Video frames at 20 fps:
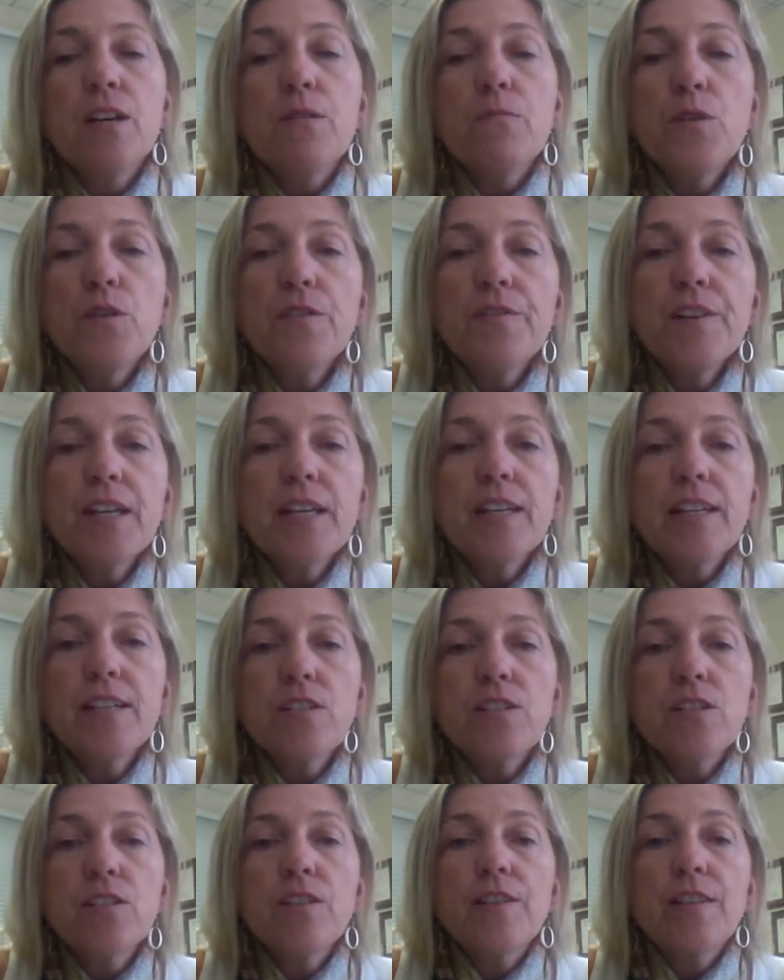Moving
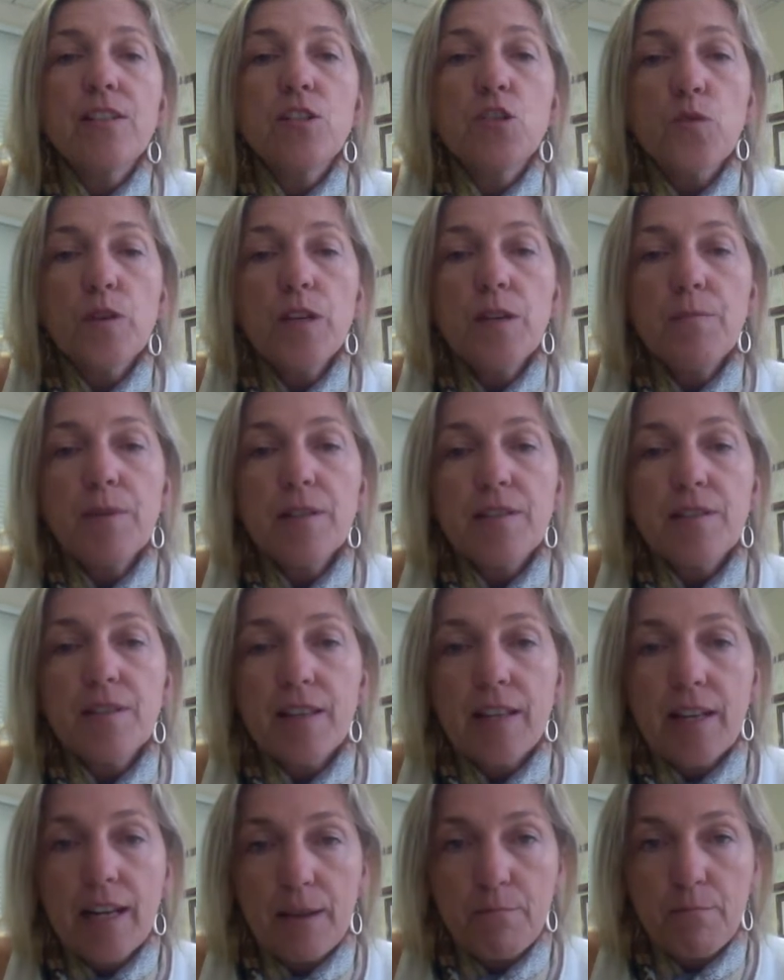into the treatments
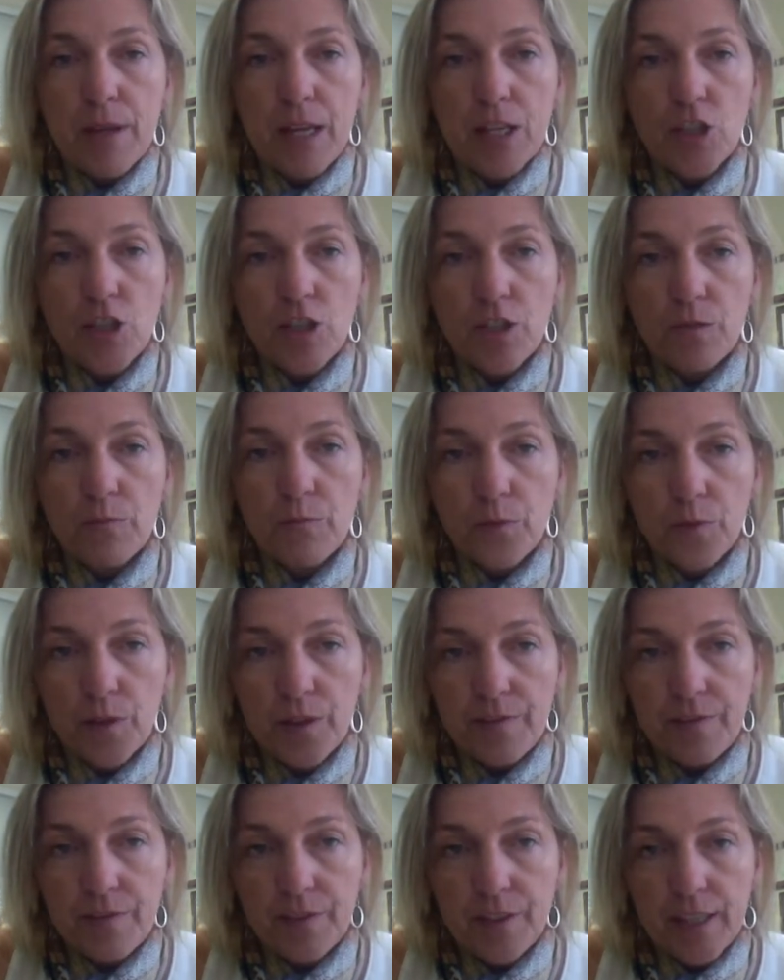that I mentioned
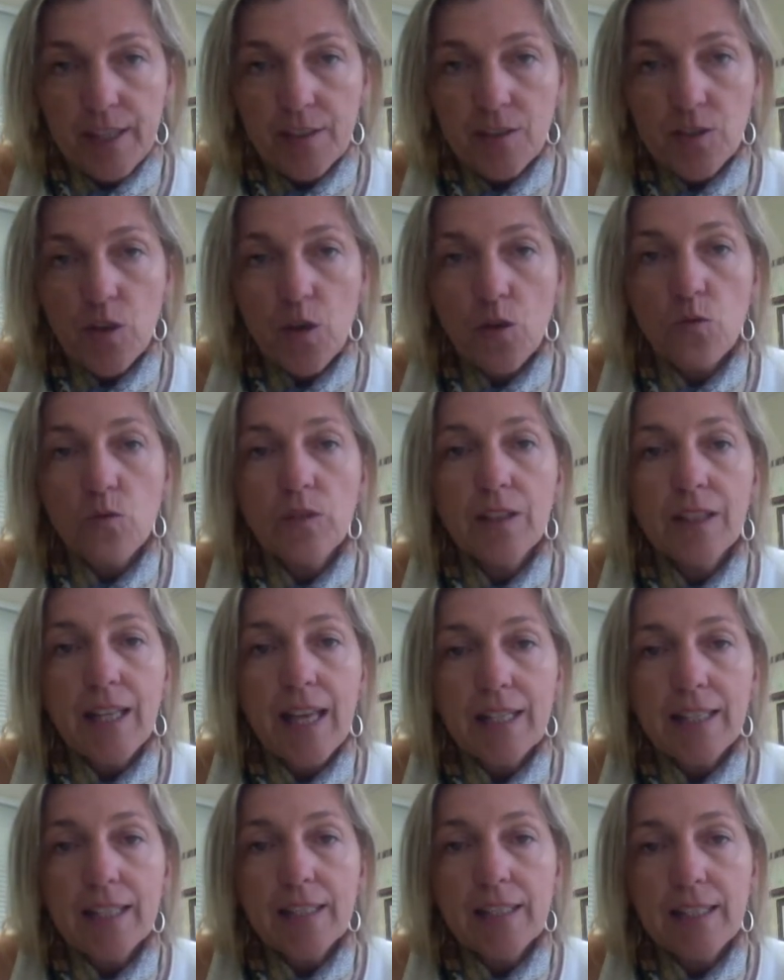briefly. So
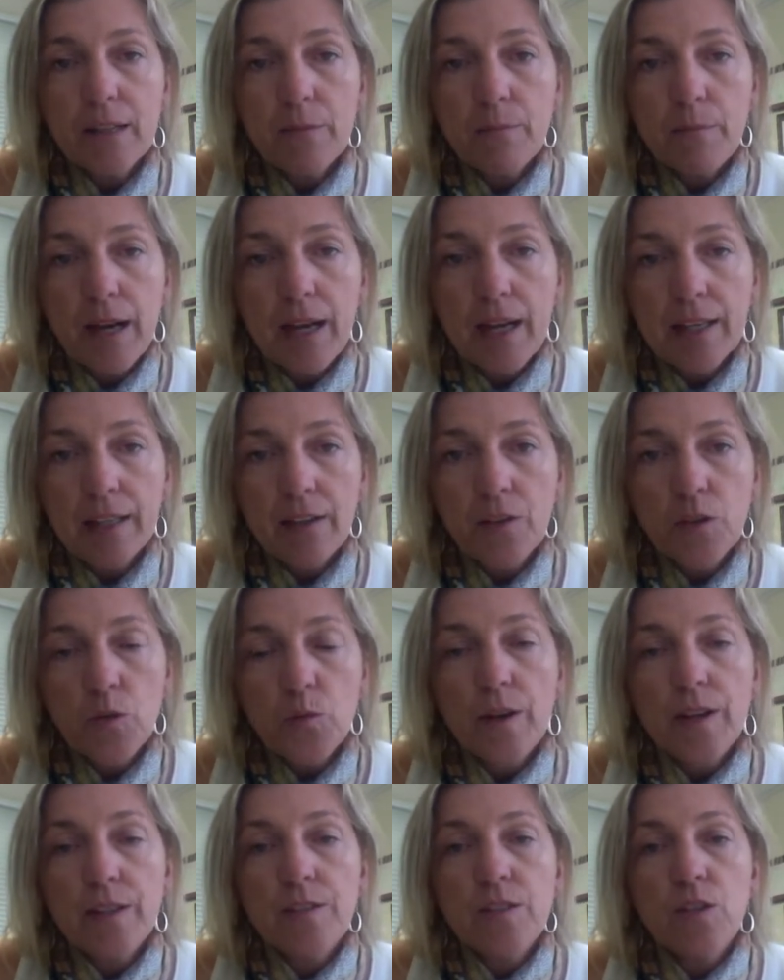lenalidomide,
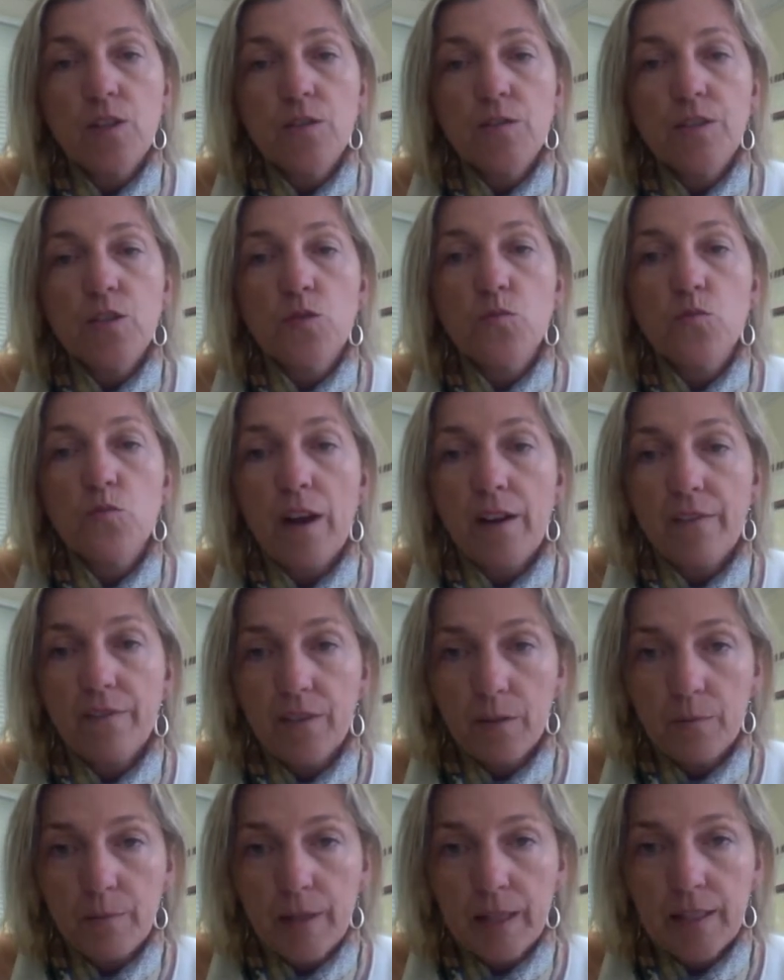otherwise known as
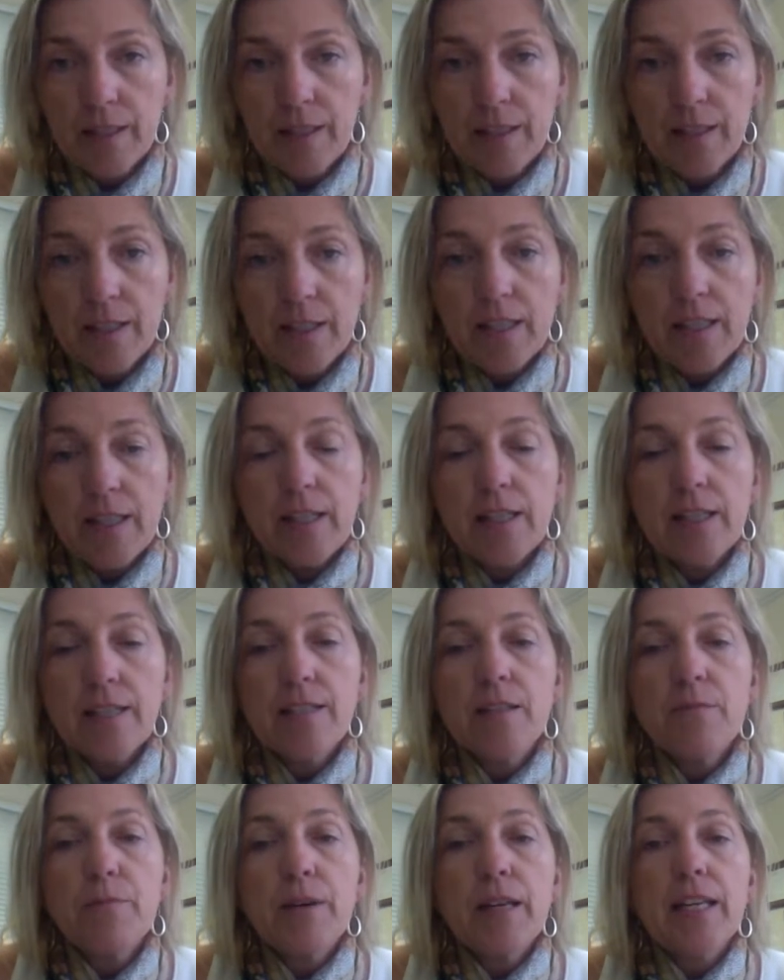Revlimid,
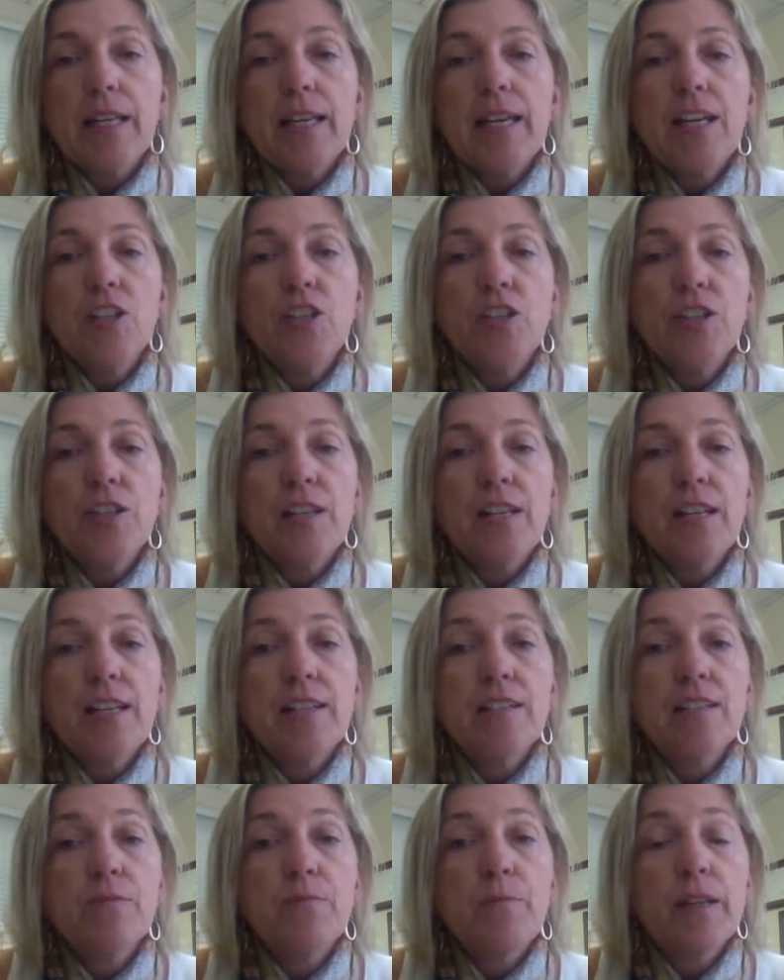is a medication that
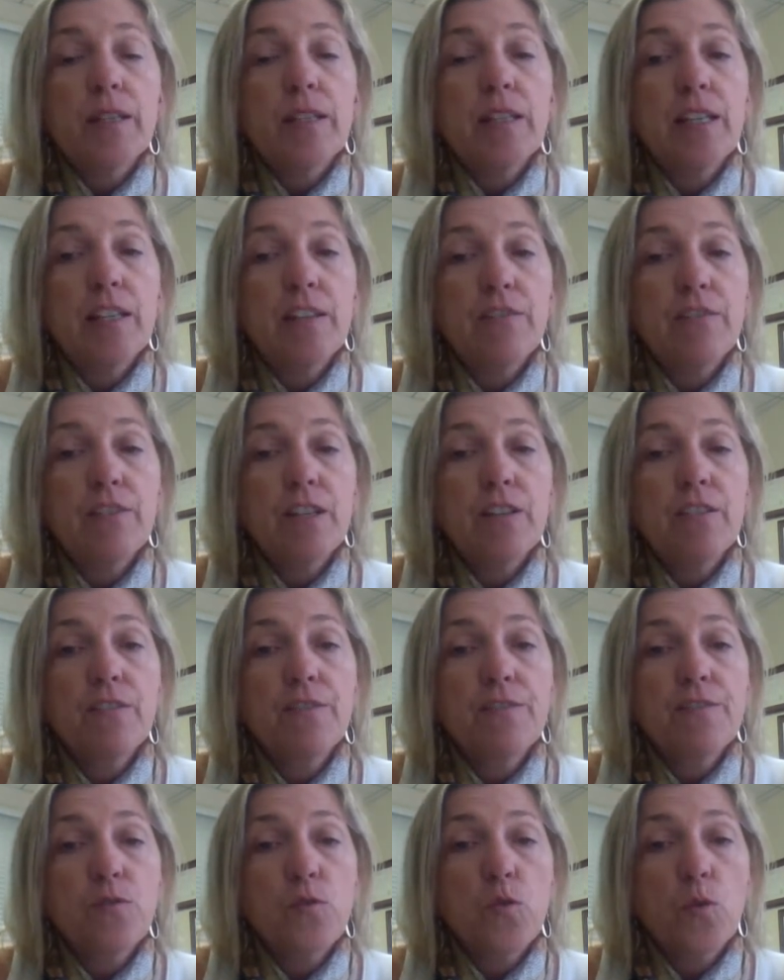has been given
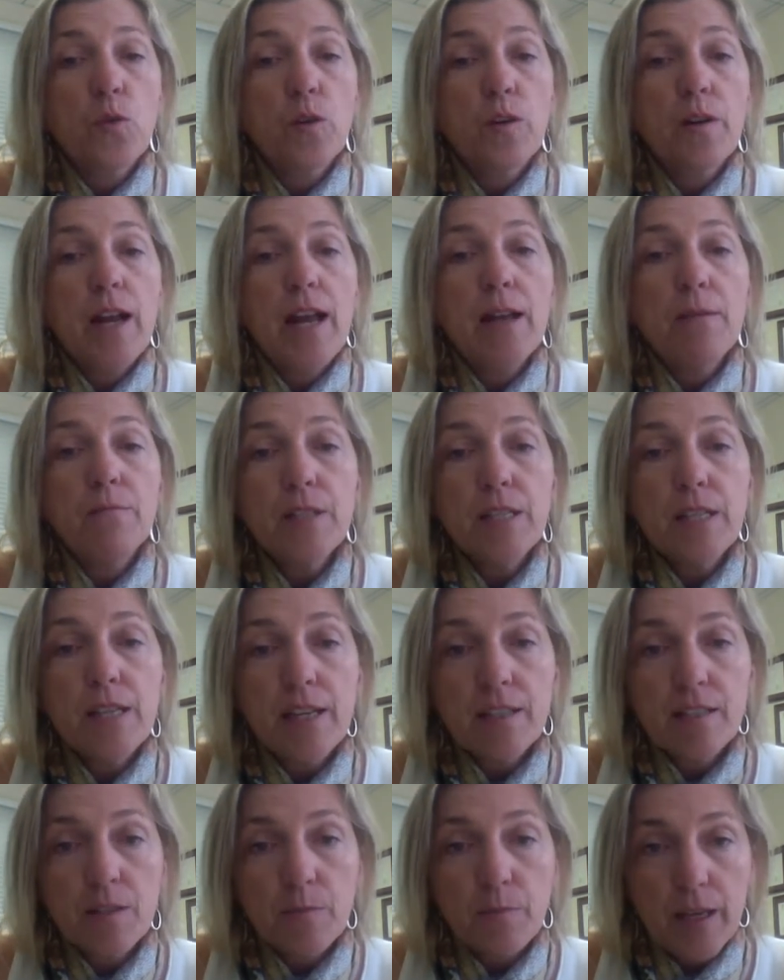for
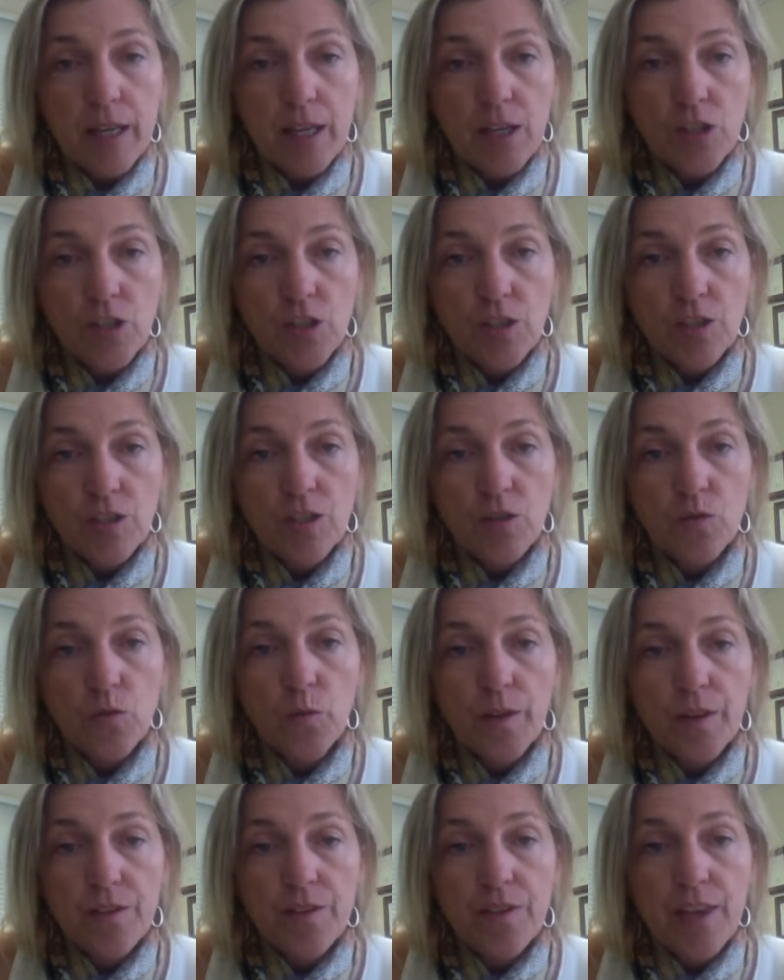MDS patients
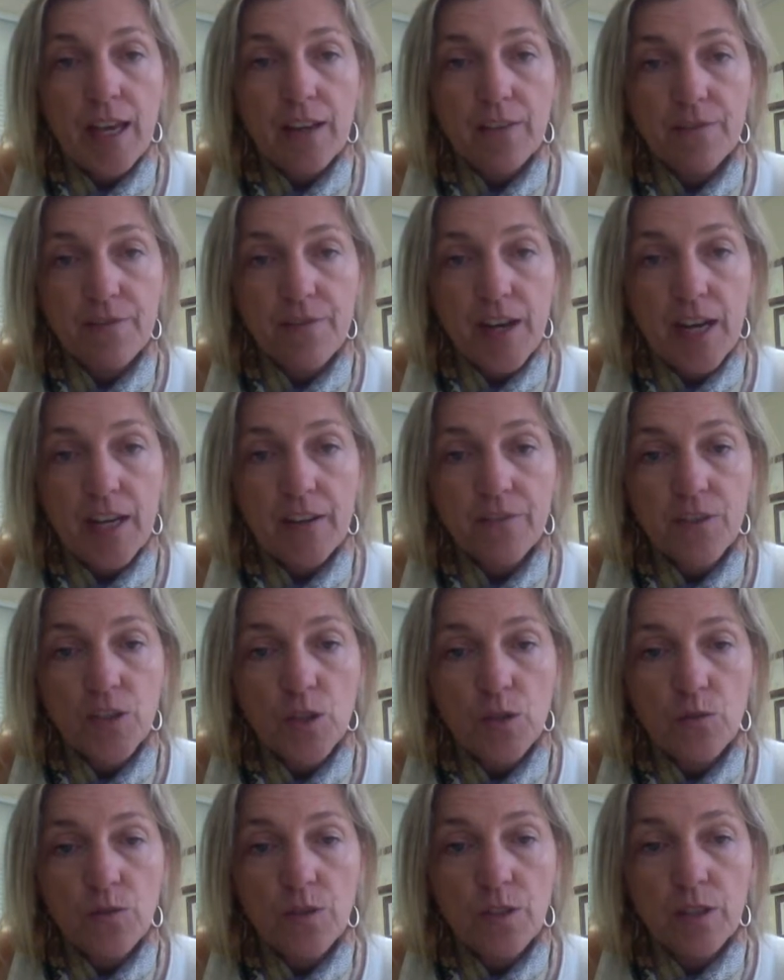with that
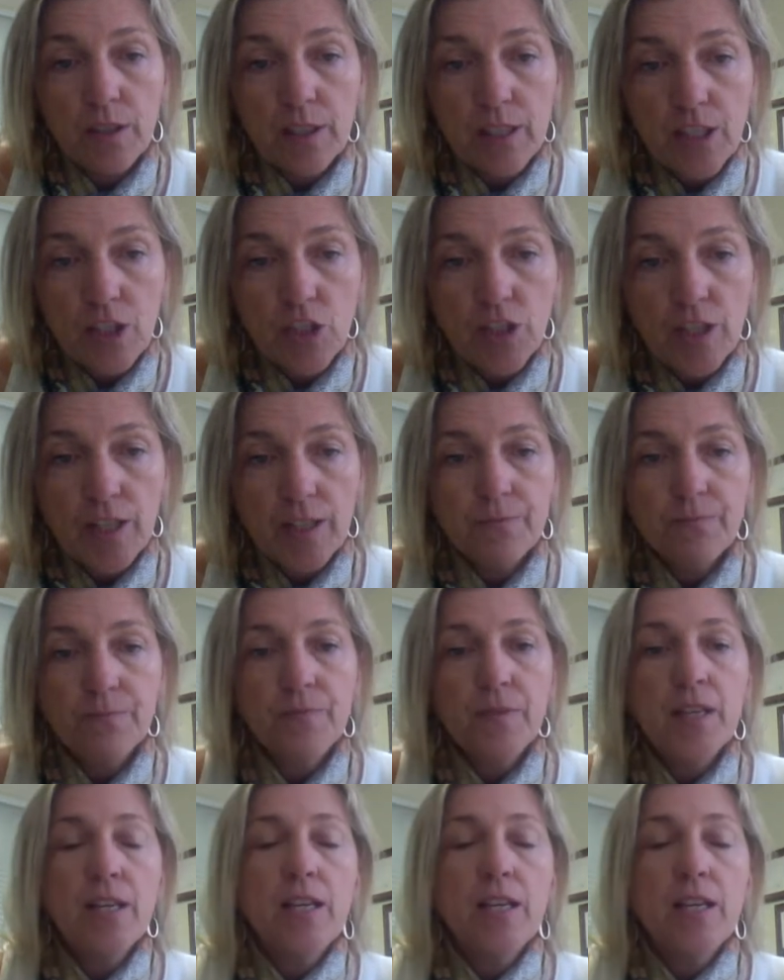5q deletion.